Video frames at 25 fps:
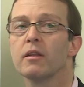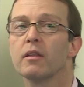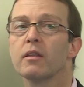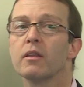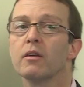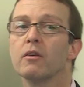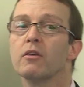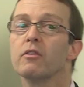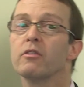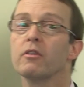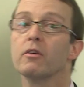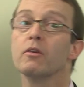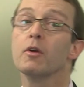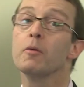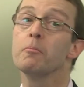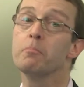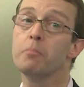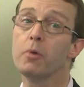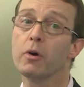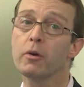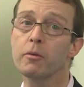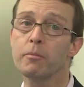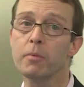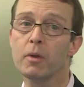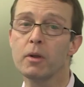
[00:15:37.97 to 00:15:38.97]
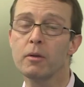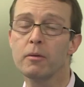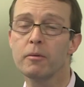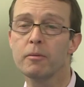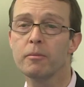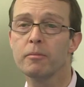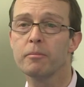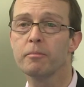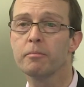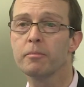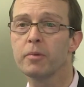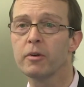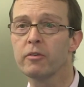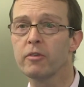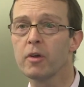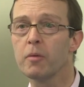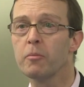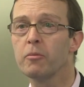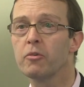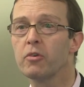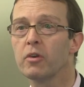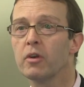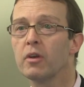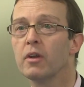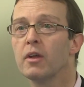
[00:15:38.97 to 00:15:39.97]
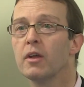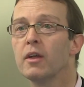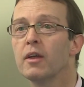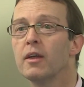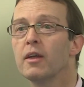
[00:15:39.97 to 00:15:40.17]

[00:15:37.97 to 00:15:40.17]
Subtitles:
there is a rebuttable presumption